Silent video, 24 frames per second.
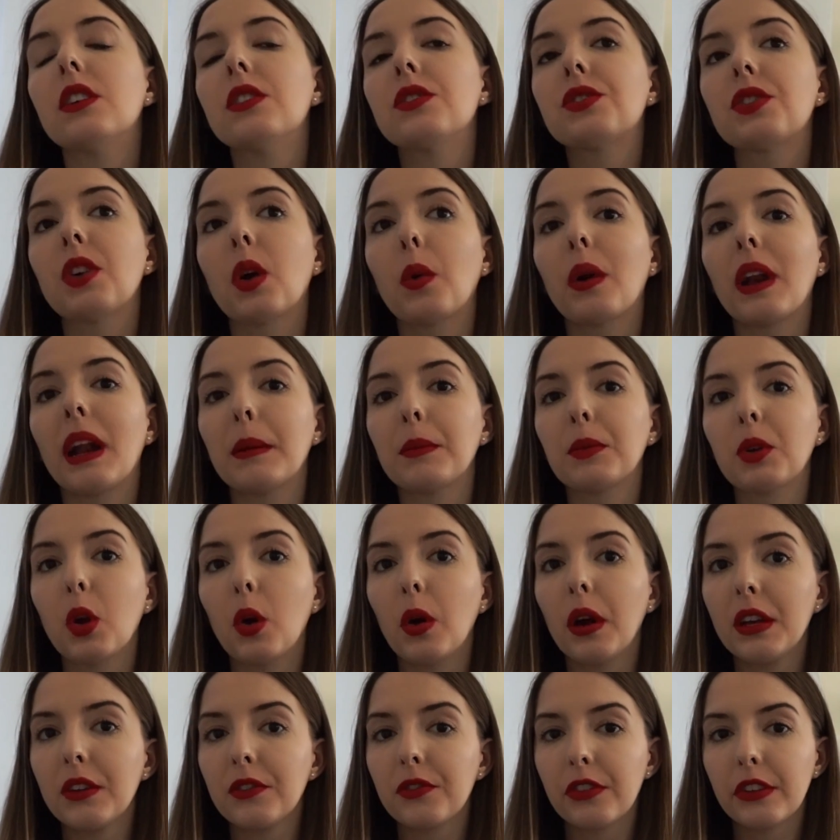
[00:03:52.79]
So when I'm
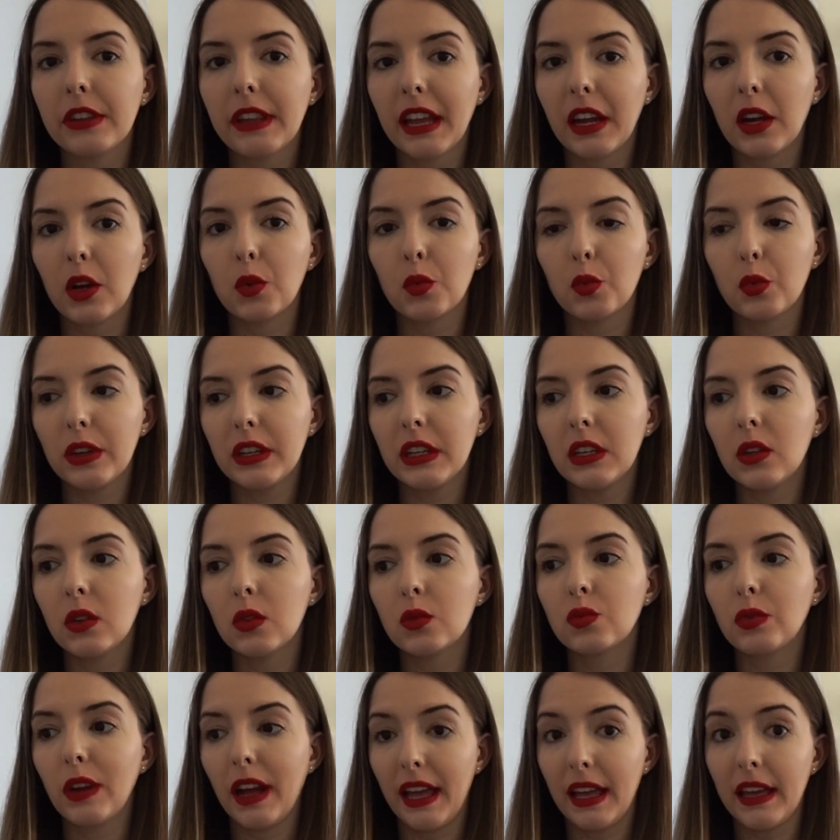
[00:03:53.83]
going for like a
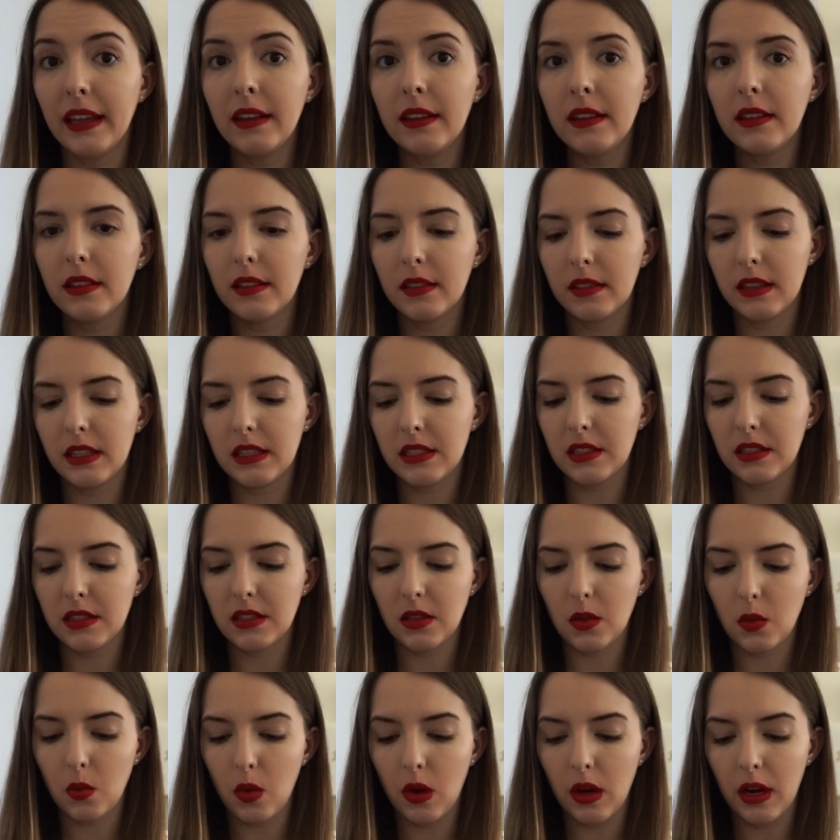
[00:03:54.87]
real red, this is
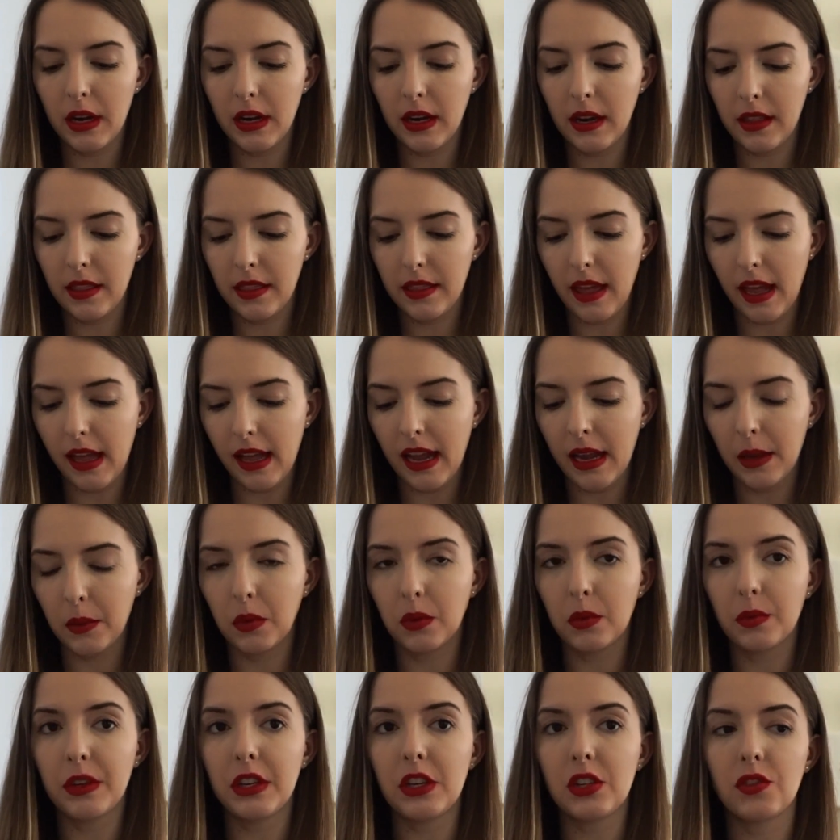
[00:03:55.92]
the one that I
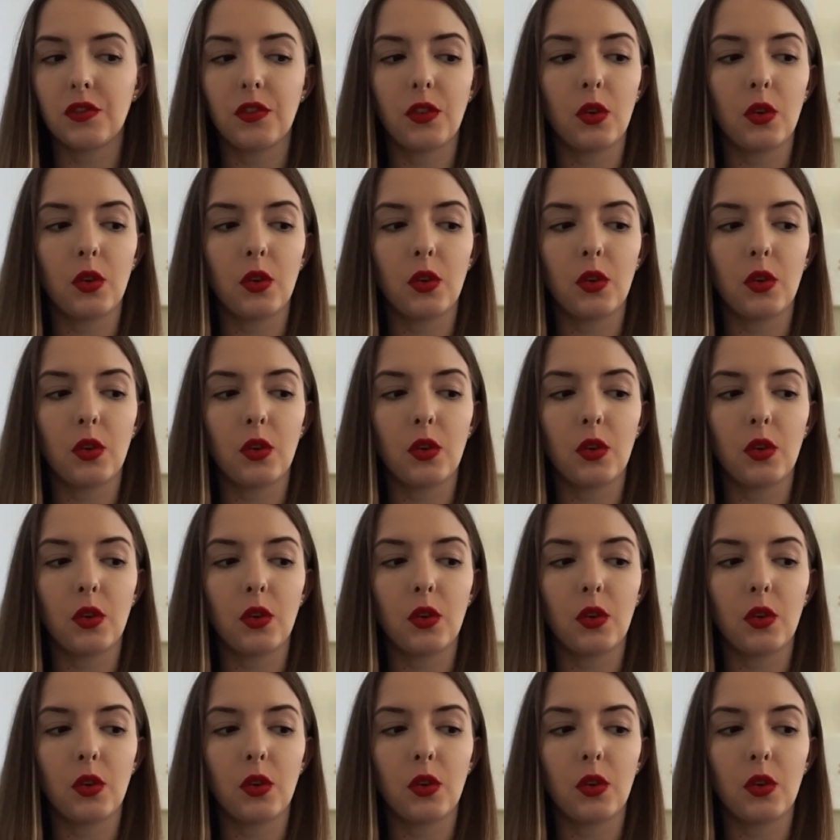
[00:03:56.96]
will reach